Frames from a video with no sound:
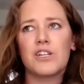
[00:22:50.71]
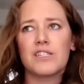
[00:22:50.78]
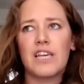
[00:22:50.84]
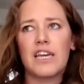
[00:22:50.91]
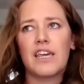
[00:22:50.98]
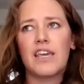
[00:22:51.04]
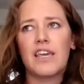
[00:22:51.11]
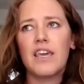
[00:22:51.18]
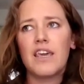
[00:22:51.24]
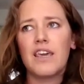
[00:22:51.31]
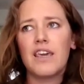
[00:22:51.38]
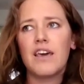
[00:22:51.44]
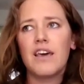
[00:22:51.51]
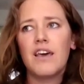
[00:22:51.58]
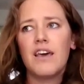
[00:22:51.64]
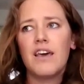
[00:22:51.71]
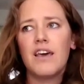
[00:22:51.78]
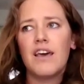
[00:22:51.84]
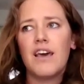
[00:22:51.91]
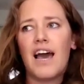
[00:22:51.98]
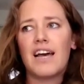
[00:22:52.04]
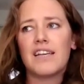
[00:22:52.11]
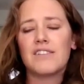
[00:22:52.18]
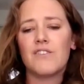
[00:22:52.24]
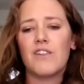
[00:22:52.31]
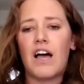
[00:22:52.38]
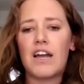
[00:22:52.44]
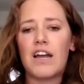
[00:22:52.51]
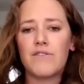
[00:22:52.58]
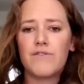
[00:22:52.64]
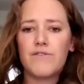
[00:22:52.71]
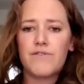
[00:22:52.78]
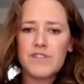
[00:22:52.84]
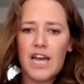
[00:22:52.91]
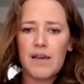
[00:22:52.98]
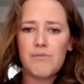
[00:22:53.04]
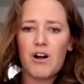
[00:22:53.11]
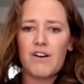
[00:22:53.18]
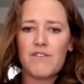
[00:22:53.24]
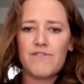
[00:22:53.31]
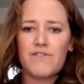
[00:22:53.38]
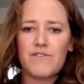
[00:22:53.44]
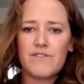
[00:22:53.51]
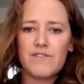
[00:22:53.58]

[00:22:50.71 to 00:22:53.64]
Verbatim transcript: it's like he has a lot of time off.